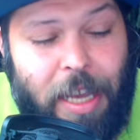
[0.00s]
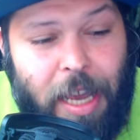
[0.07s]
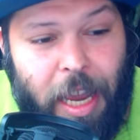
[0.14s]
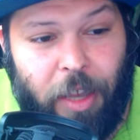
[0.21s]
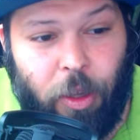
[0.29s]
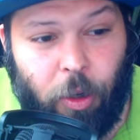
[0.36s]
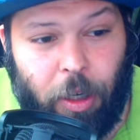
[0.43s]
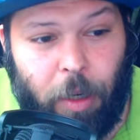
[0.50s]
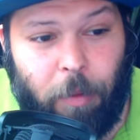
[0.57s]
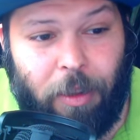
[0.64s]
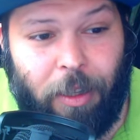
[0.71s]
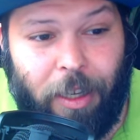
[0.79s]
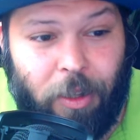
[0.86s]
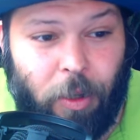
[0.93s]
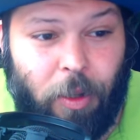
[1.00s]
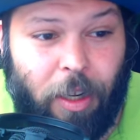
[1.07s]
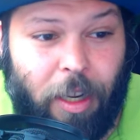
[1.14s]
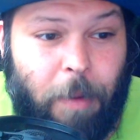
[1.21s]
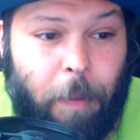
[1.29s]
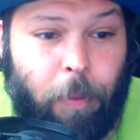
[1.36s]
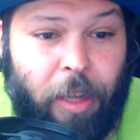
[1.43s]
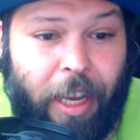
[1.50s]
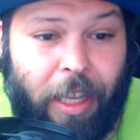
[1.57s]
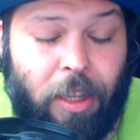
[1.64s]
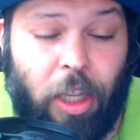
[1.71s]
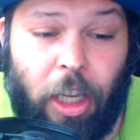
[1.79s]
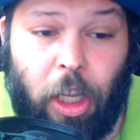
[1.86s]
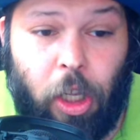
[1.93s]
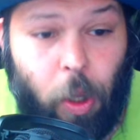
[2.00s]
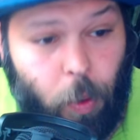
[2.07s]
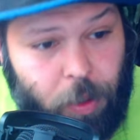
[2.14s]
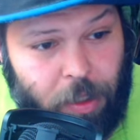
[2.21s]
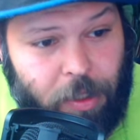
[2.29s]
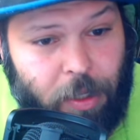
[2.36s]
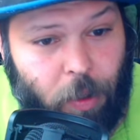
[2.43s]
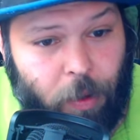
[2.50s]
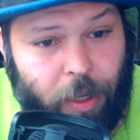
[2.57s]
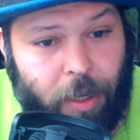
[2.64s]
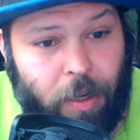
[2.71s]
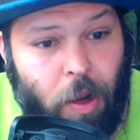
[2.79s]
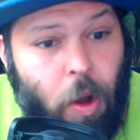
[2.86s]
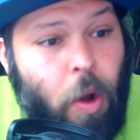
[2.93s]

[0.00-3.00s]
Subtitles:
Either they're going to be playing the close Sicilian,